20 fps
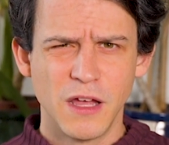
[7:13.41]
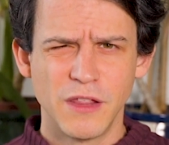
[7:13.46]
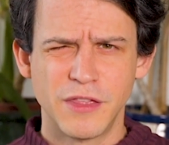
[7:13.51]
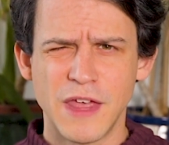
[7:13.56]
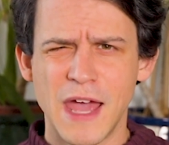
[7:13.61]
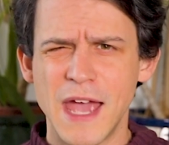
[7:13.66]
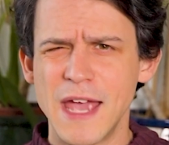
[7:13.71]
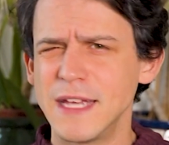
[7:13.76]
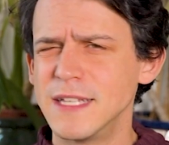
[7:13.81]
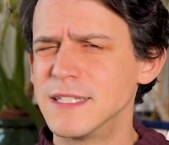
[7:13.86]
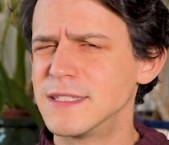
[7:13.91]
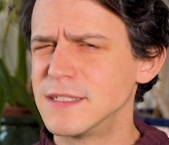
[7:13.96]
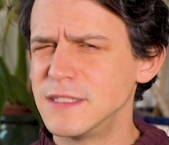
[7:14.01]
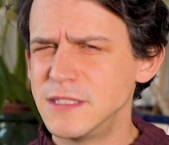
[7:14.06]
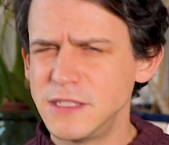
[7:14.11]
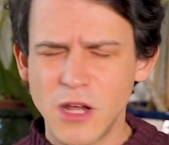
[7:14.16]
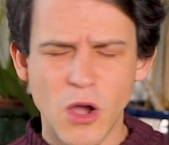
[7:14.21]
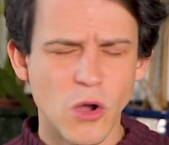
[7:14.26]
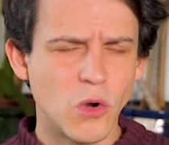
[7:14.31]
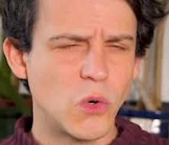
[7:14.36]
there is
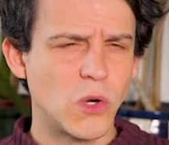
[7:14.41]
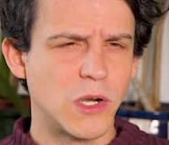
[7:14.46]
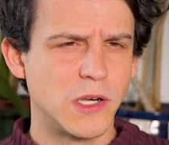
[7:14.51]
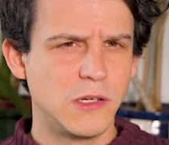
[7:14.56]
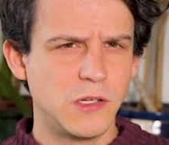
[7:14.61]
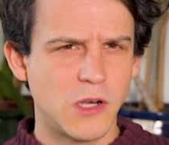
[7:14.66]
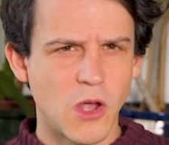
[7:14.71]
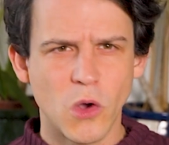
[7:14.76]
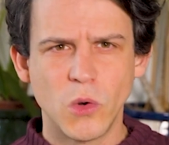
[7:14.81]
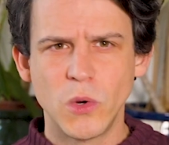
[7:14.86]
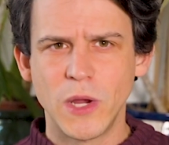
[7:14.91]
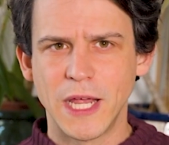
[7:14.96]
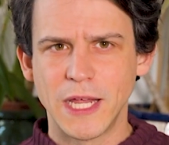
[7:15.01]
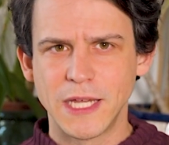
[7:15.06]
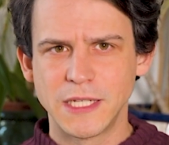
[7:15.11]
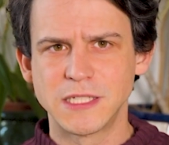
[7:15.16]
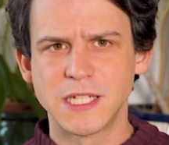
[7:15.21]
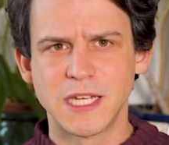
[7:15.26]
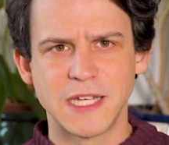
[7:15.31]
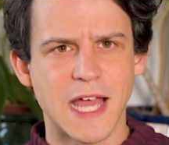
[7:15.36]
no low
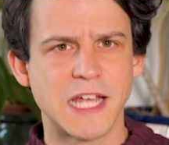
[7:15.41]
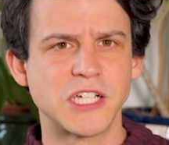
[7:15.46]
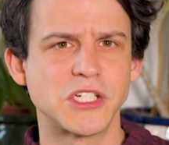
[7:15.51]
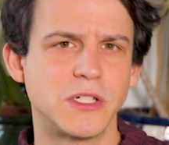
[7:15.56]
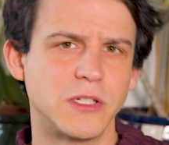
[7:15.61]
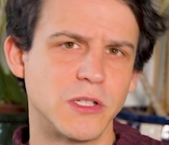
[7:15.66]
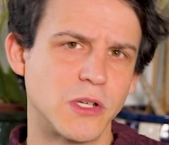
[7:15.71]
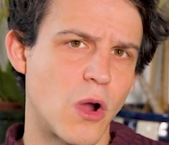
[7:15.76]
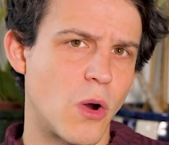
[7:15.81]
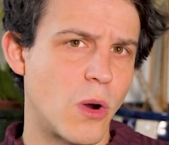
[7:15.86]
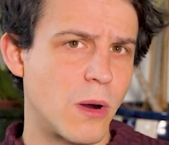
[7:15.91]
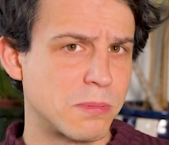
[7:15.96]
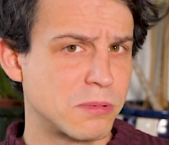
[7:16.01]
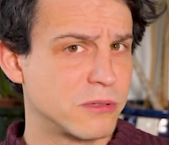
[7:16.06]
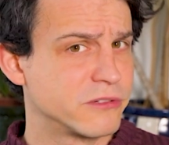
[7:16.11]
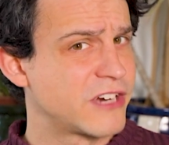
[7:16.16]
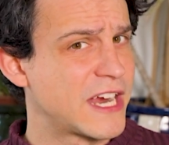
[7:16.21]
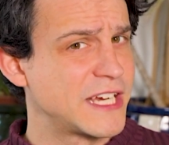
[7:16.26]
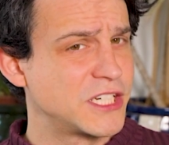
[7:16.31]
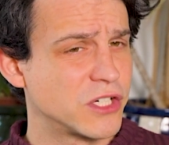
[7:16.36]
international
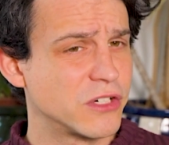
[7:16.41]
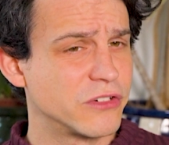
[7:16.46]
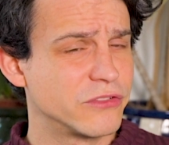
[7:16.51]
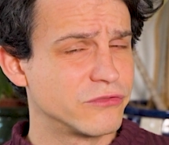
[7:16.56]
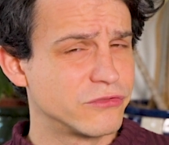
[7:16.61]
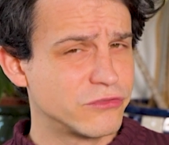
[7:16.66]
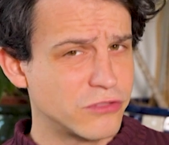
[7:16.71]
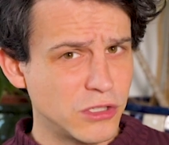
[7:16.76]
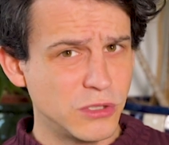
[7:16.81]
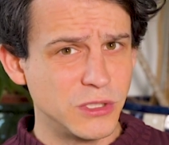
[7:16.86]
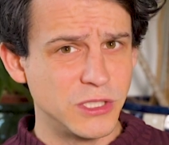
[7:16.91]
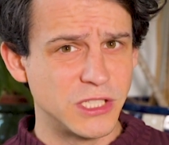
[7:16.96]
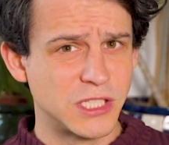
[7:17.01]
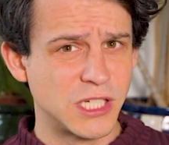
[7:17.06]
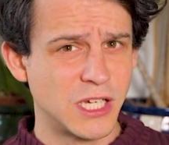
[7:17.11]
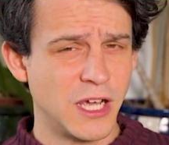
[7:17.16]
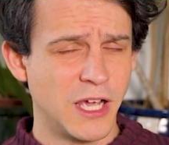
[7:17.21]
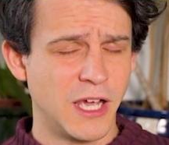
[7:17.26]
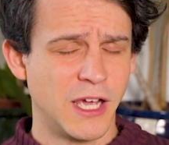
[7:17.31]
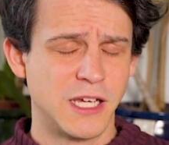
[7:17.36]
cooperation route